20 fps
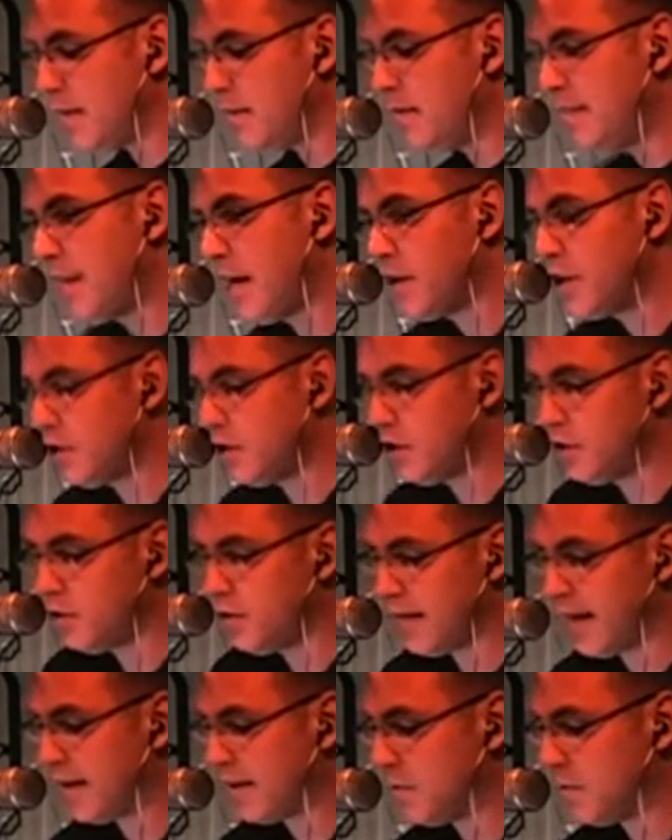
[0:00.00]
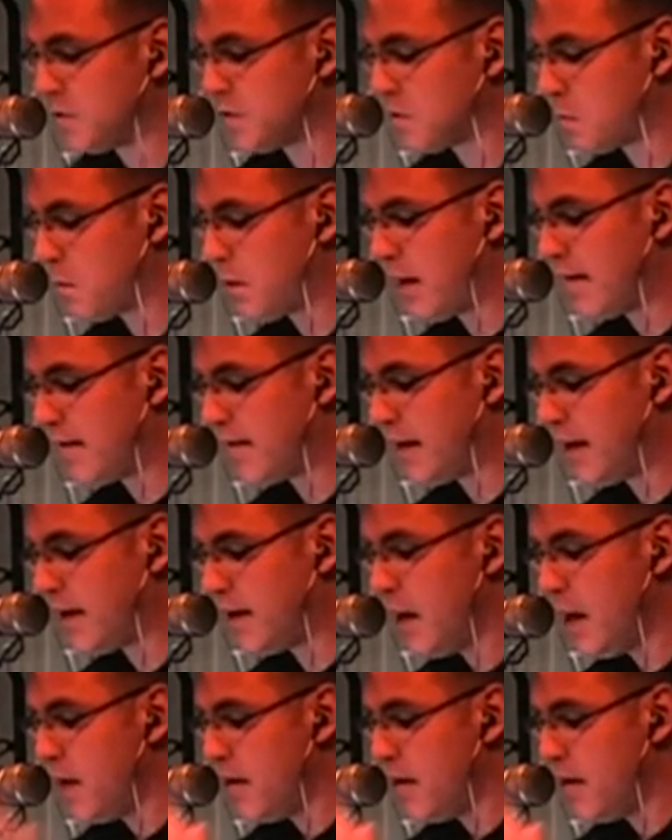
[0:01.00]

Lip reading: Let me tell you two things, Mr. President.